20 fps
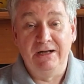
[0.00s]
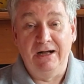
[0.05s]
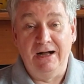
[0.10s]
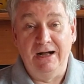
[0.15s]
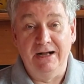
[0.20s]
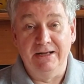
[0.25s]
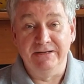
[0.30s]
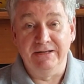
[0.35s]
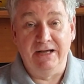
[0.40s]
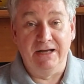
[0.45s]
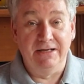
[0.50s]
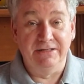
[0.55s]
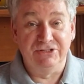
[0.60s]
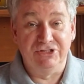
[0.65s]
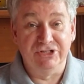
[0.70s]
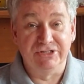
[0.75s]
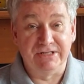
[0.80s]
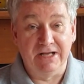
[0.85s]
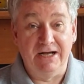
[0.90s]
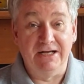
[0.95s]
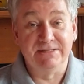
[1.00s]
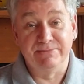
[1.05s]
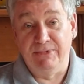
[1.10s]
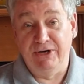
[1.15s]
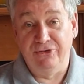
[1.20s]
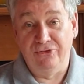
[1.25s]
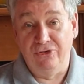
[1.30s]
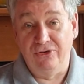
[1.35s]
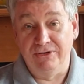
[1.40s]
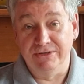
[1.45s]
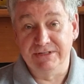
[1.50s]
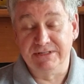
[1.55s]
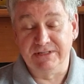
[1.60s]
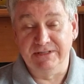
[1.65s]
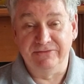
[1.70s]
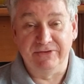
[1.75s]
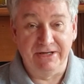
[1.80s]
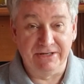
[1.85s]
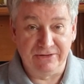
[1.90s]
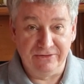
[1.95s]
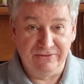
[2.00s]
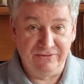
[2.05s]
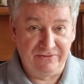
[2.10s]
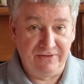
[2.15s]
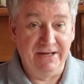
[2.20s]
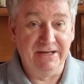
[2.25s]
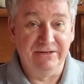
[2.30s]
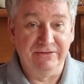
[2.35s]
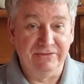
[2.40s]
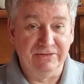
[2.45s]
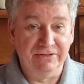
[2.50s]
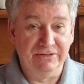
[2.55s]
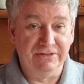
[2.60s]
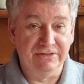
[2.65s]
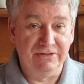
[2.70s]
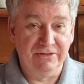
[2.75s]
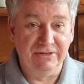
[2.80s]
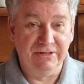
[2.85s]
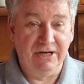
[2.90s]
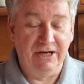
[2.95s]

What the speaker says: and I just asked my rods if I could find the